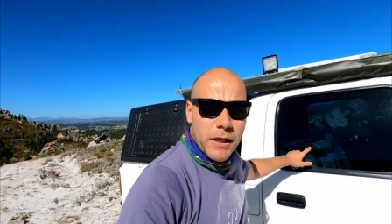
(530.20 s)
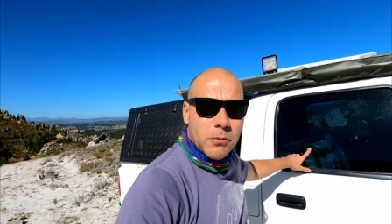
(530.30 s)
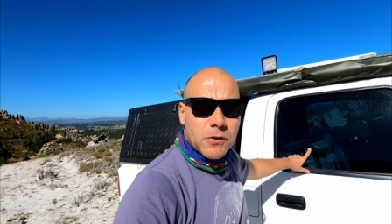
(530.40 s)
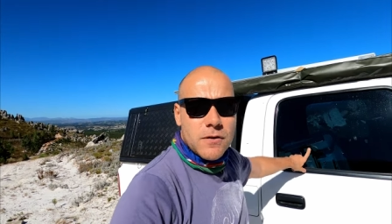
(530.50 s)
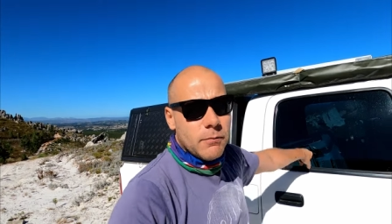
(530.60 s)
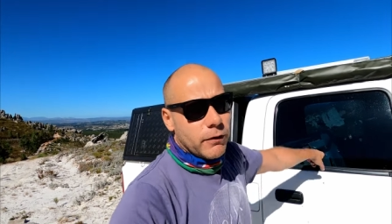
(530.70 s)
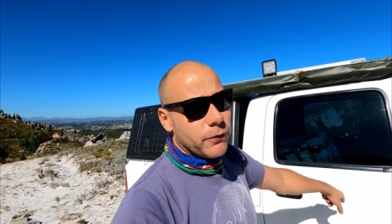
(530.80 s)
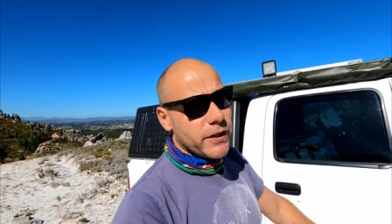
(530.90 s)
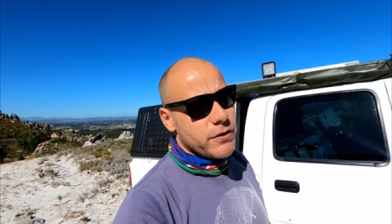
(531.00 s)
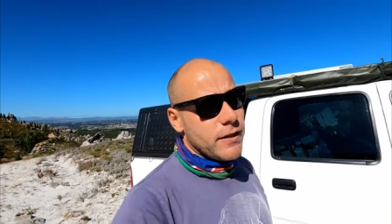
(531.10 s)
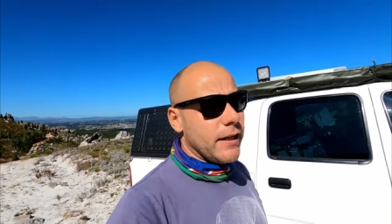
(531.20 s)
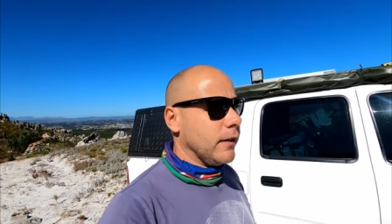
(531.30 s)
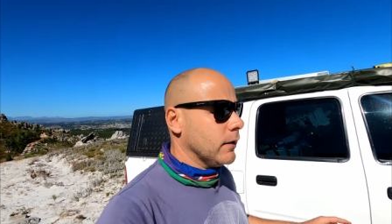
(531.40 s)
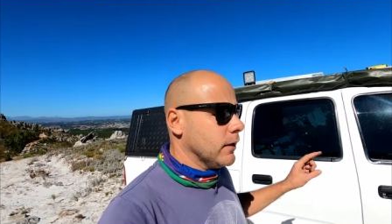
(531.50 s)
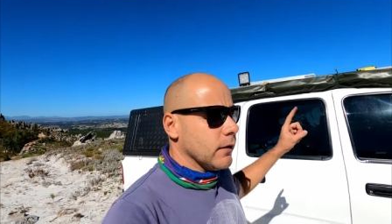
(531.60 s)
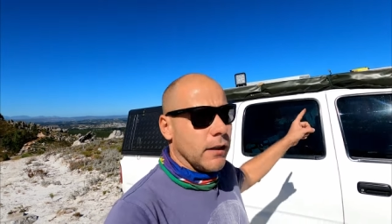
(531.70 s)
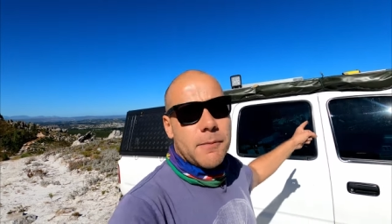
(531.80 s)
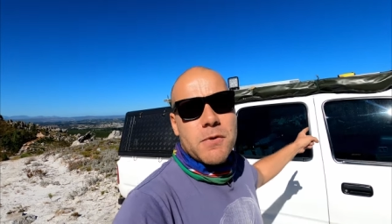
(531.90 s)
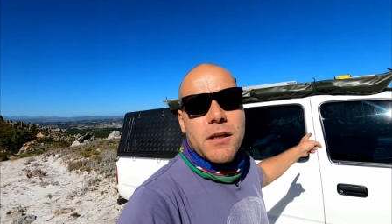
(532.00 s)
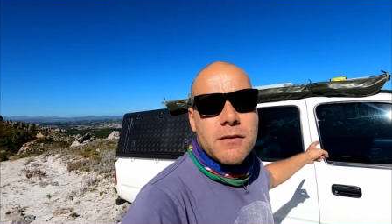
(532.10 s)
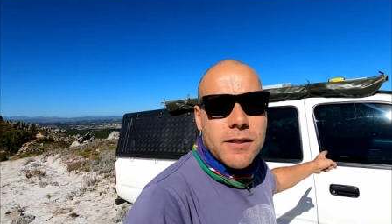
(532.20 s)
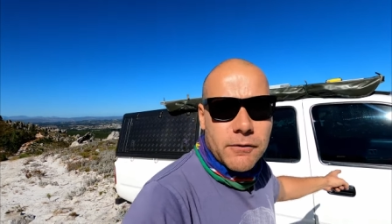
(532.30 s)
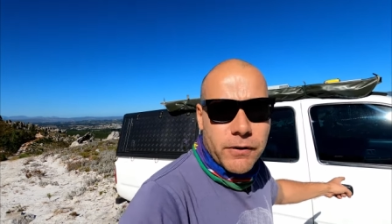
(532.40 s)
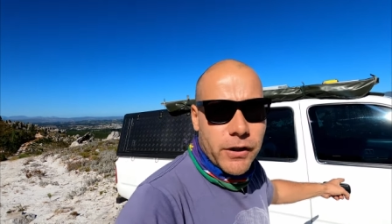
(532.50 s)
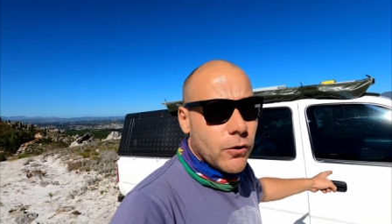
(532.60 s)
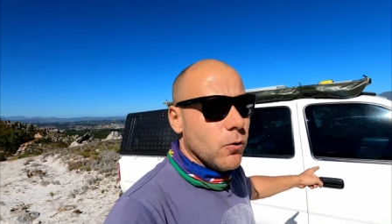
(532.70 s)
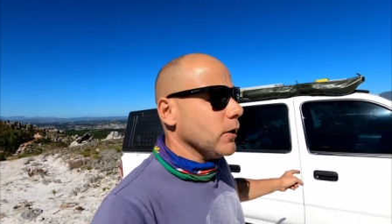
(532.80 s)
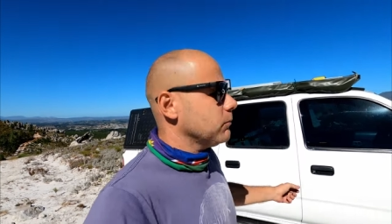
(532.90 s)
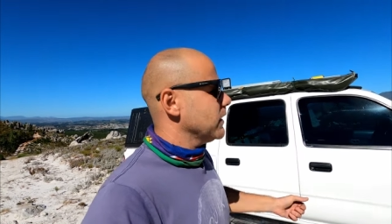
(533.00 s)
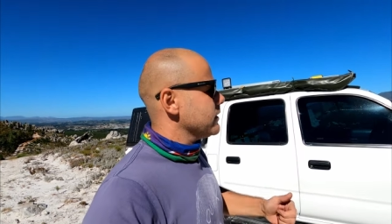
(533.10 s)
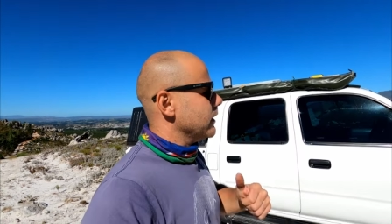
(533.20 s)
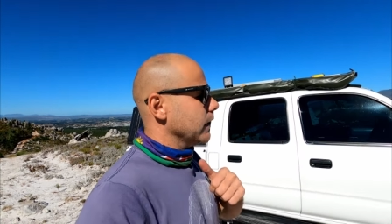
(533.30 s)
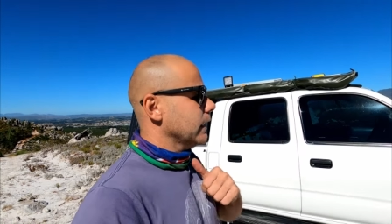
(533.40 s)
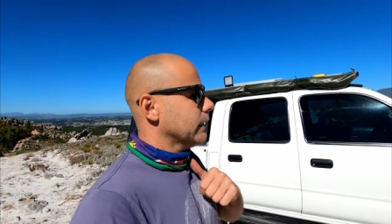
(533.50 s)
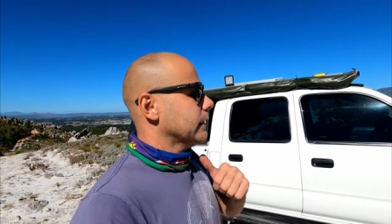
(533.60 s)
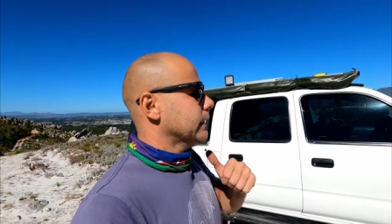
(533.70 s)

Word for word: be able to see my fridge in there. Keeps the inside very cool. It means I